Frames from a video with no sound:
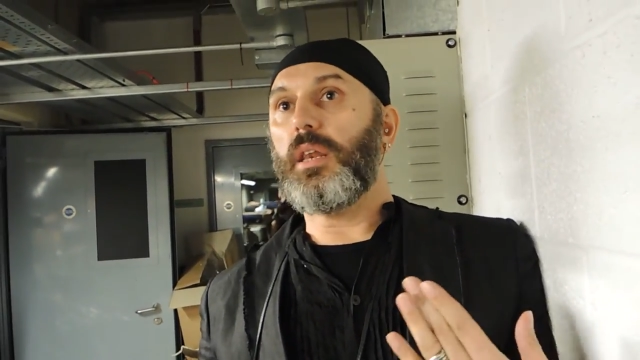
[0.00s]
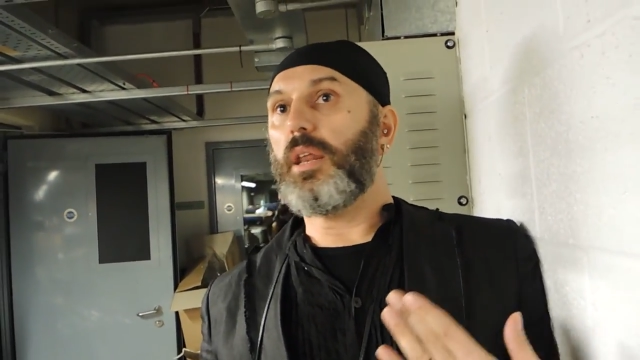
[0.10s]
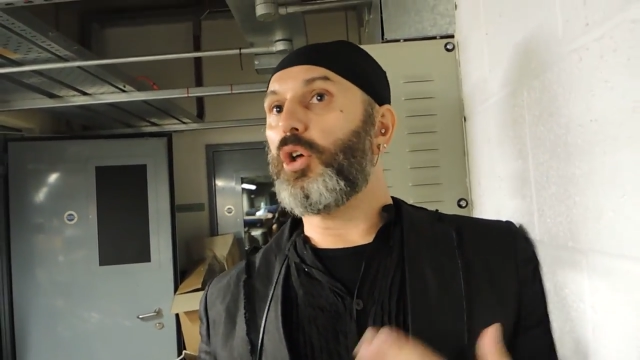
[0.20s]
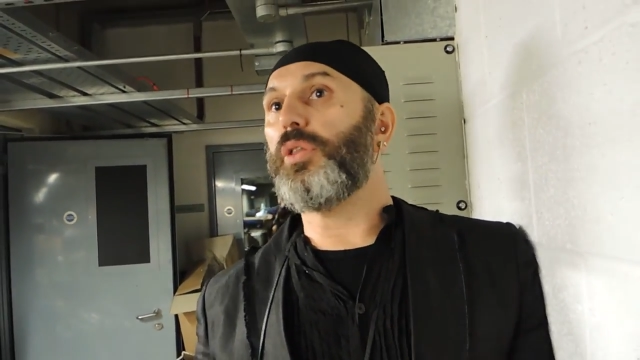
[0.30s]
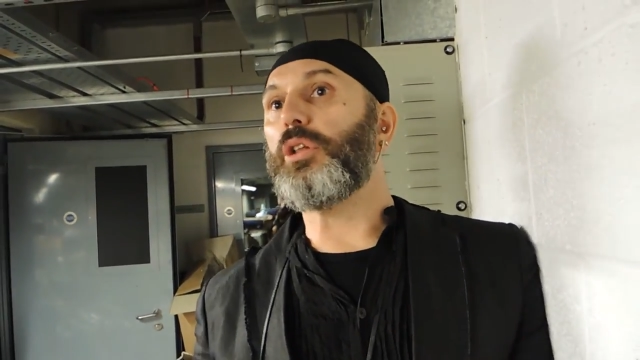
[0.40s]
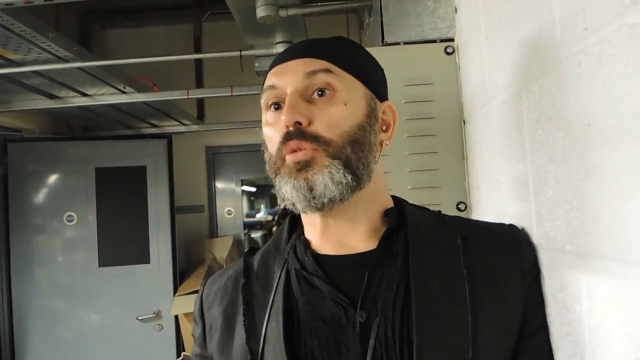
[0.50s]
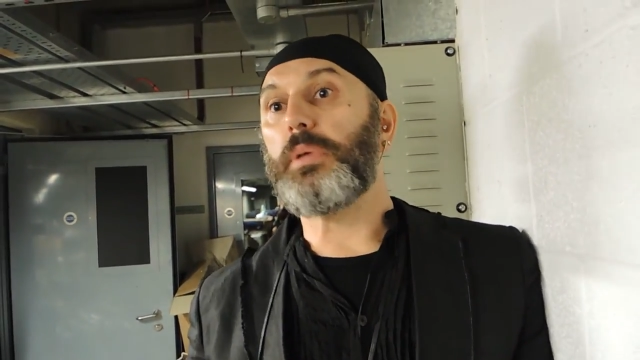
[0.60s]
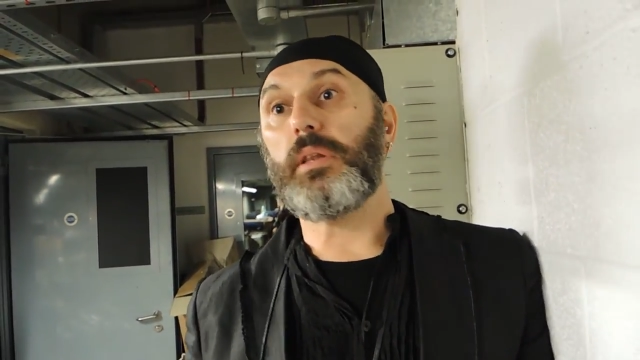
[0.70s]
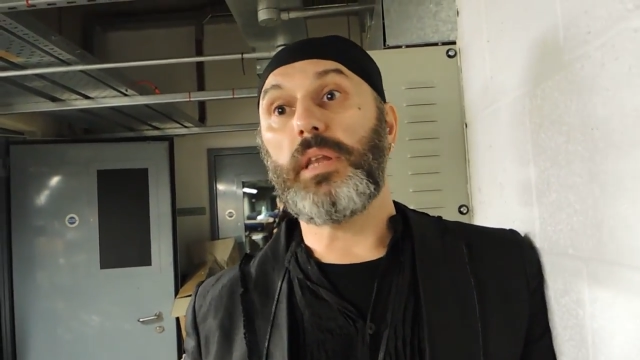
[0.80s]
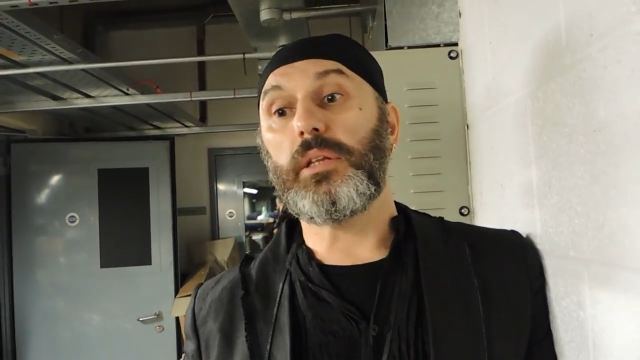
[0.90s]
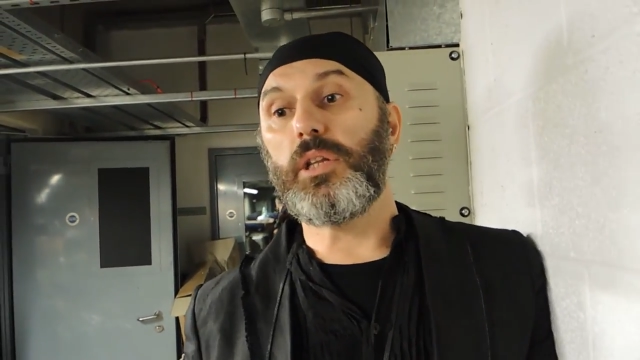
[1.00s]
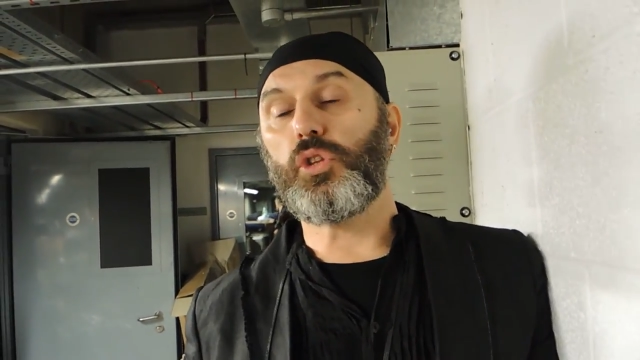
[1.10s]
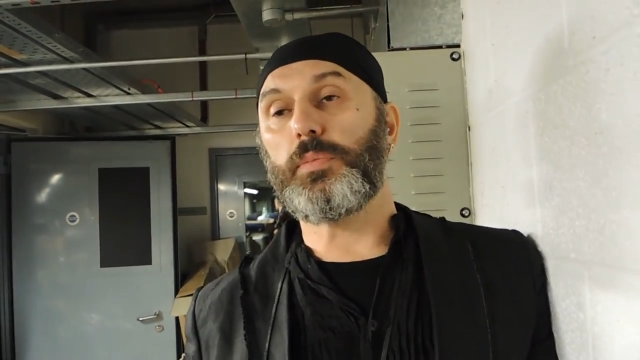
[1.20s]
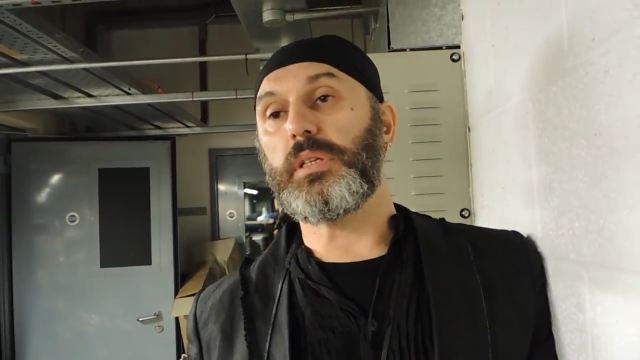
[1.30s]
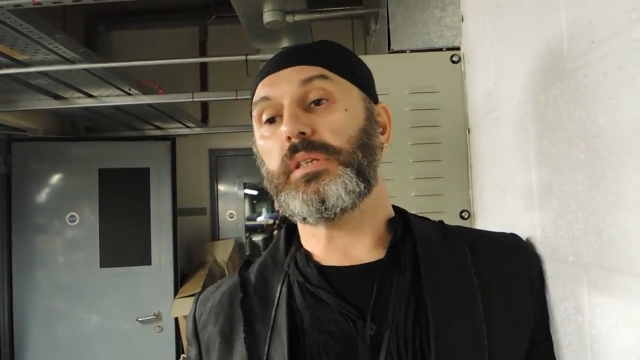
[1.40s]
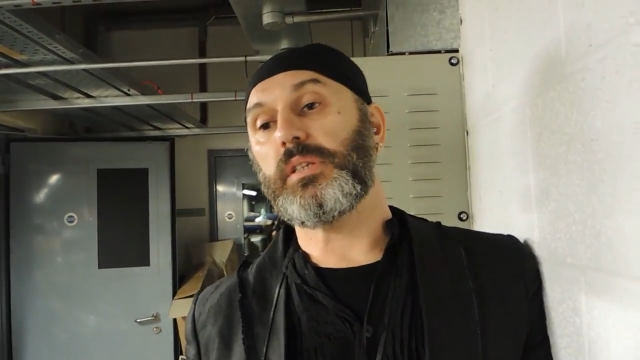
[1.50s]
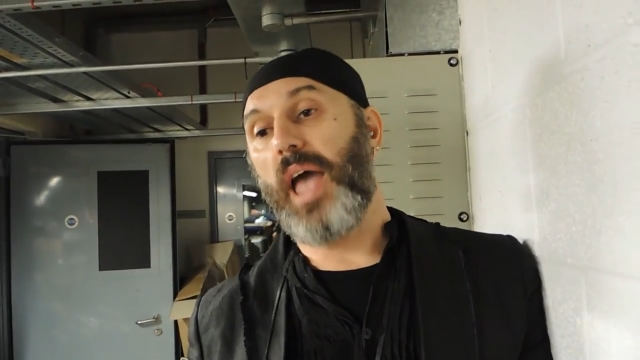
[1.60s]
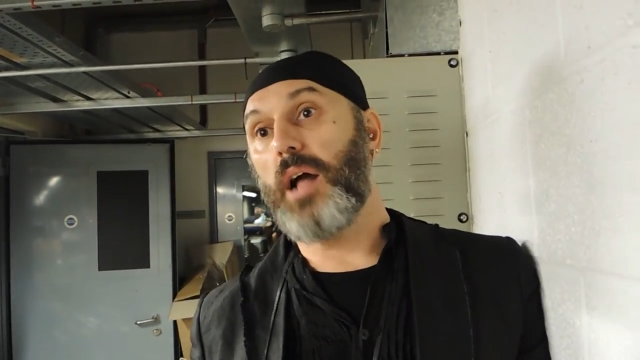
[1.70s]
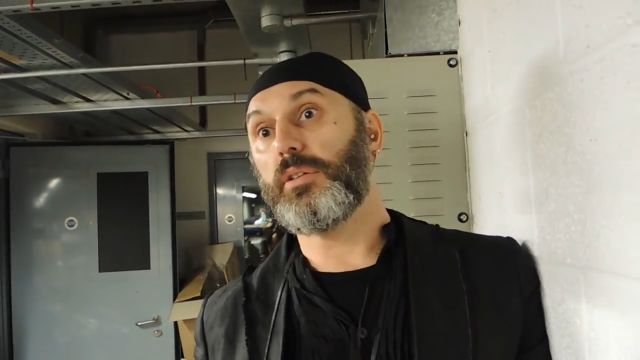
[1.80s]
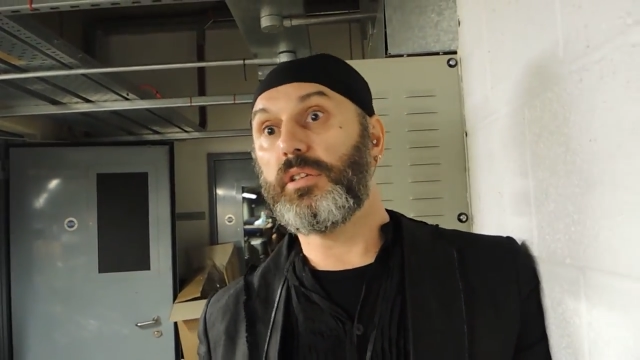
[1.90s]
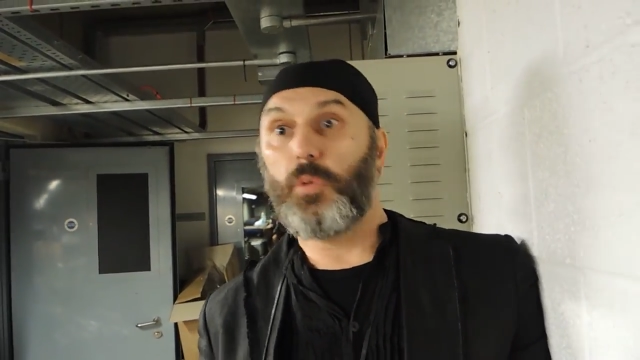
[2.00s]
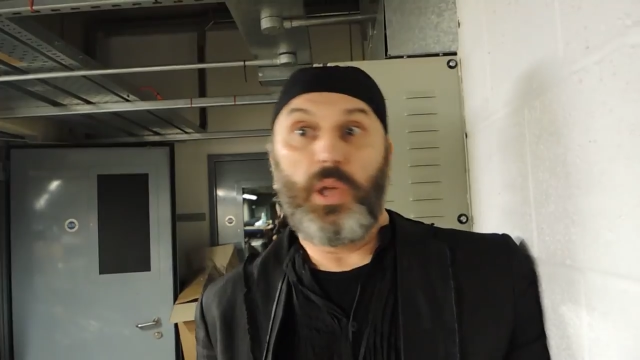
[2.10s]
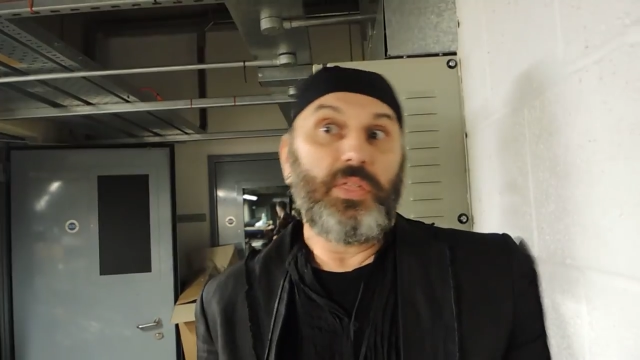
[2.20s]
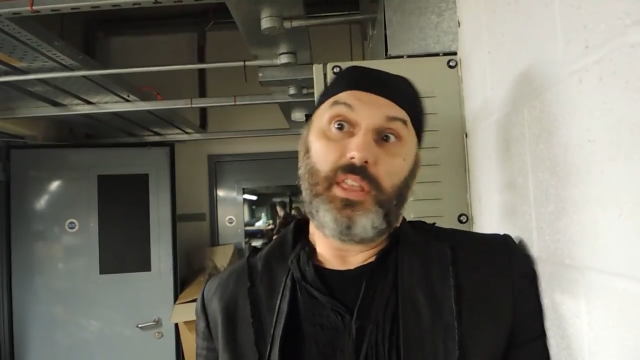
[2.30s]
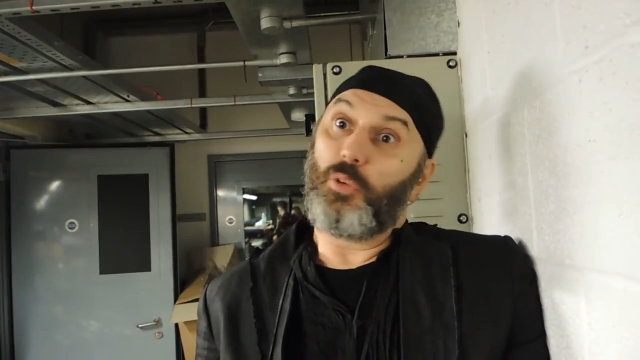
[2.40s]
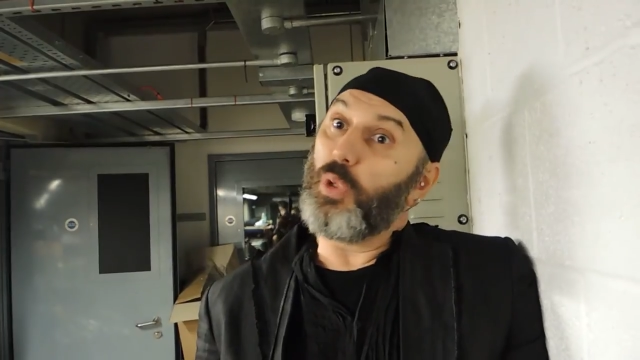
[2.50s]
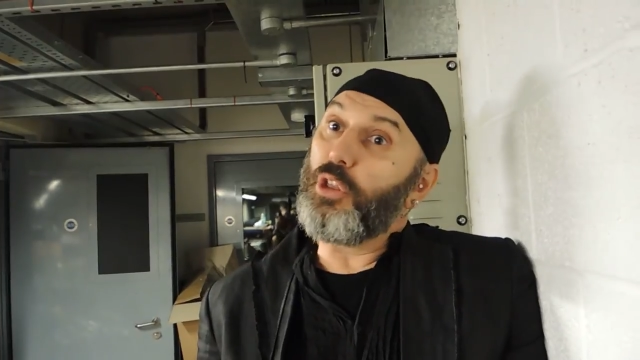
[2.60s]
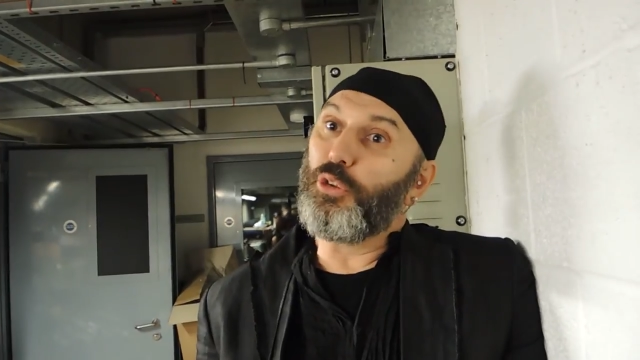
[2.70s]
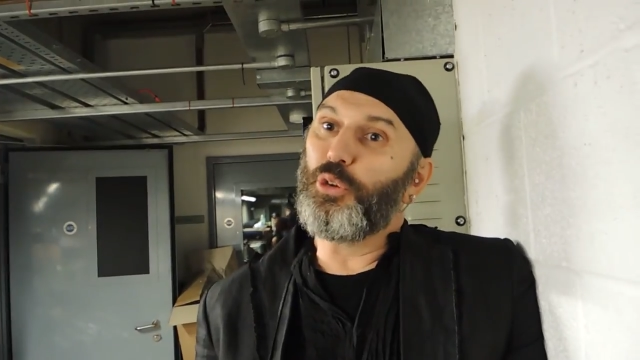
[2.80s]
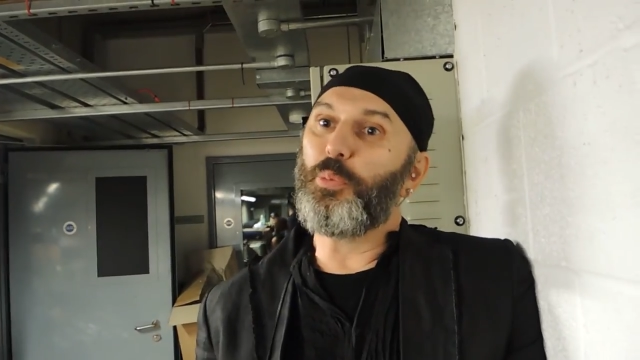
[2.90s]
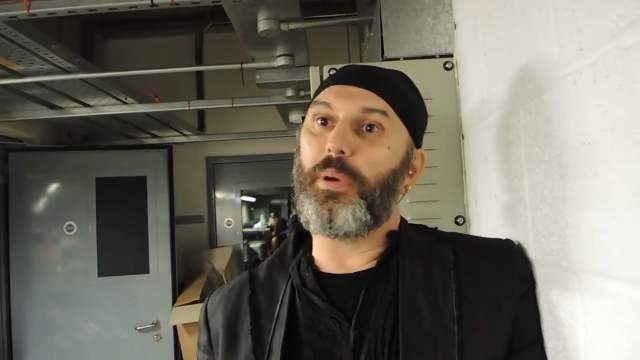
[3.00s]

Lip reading: They don't need to be styled in the way that we do,